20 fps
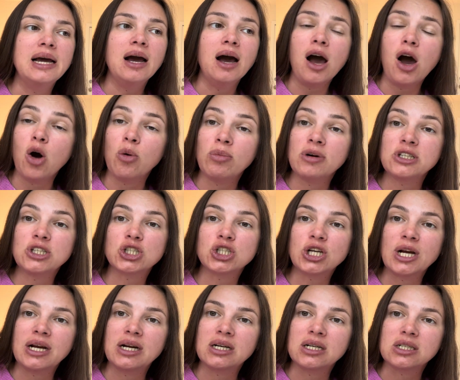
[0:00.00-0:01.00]
how much
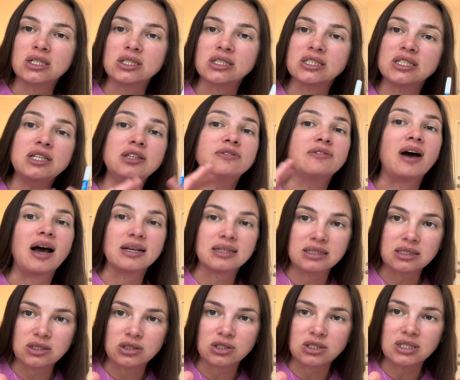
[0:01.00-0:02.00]
shares
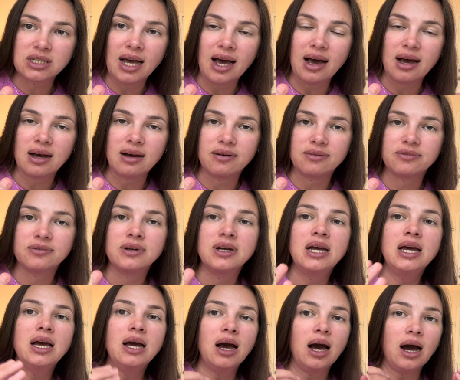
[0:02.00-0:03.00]
investors have,
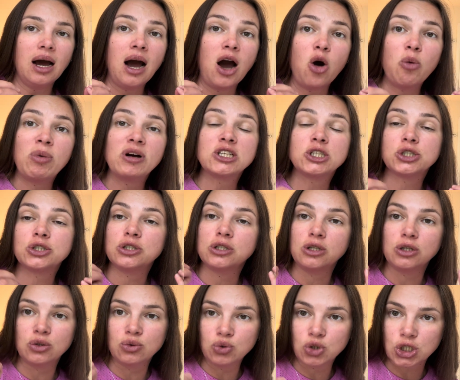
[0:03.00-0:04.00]
how much
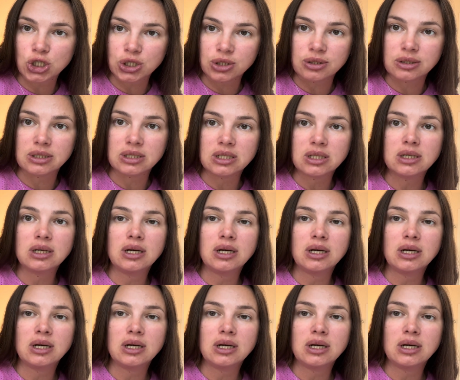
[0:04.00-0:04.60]
dilution